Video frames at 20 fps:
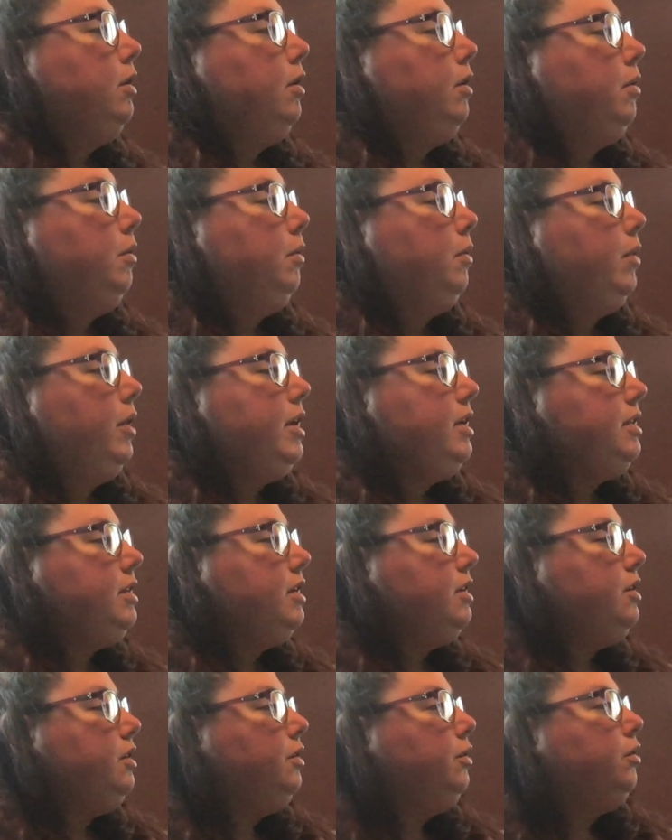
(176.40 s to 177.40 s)
What
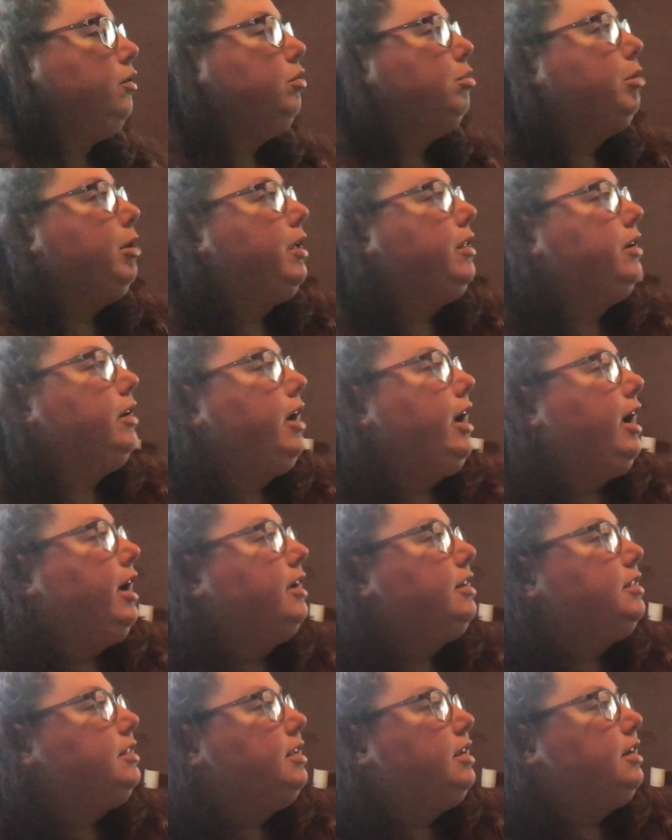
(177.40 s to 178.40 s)
to do, Brother
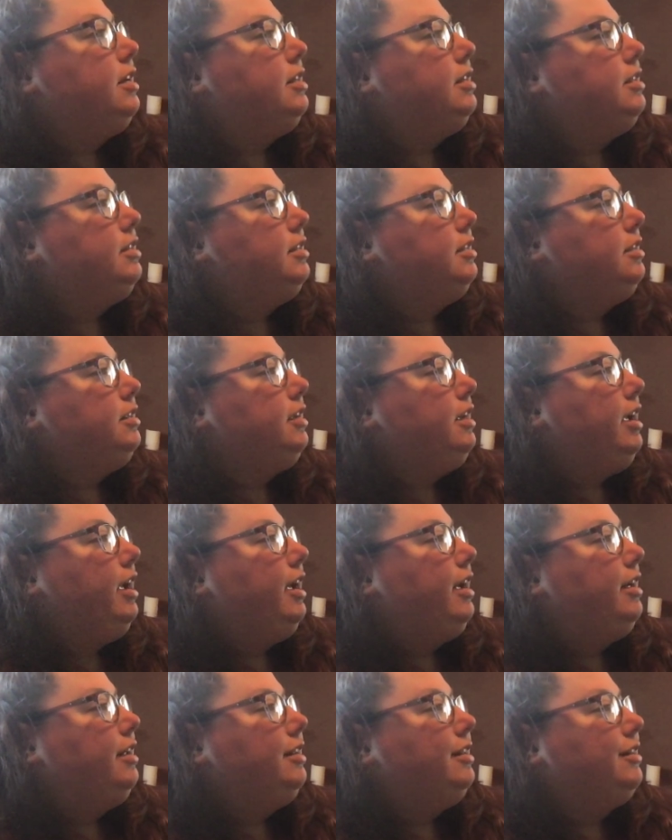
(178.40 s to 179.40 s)
asked.
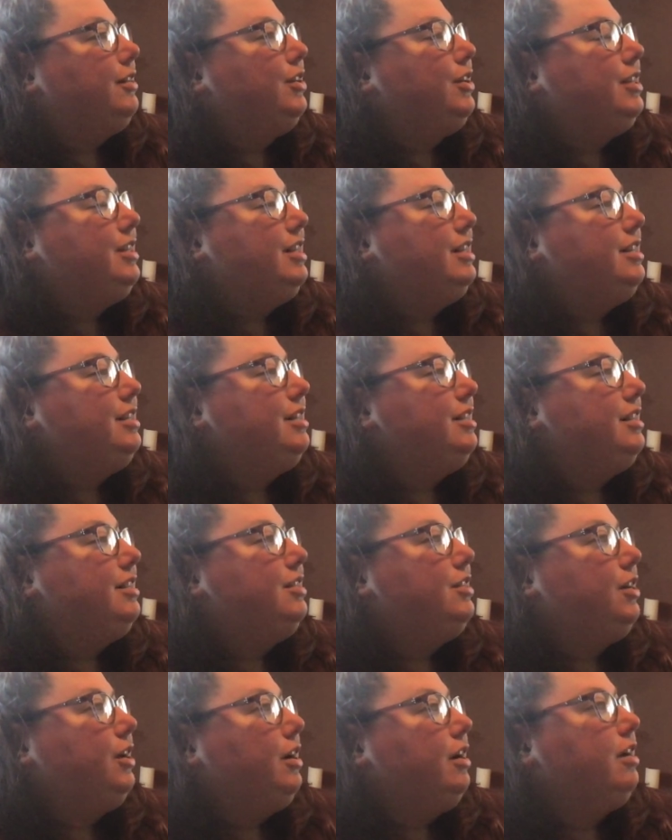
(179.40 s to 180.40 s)
Looked at
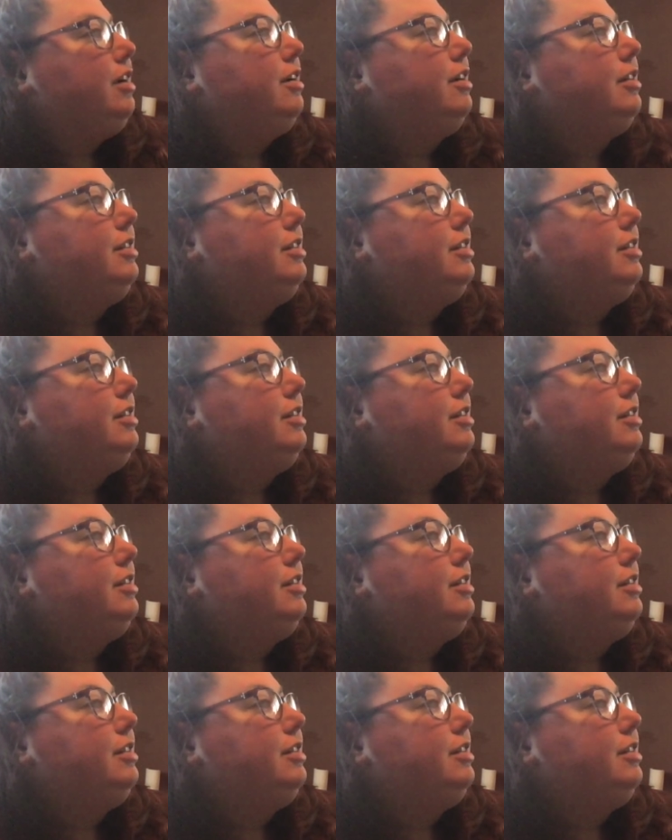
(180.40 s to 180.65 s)
Sister.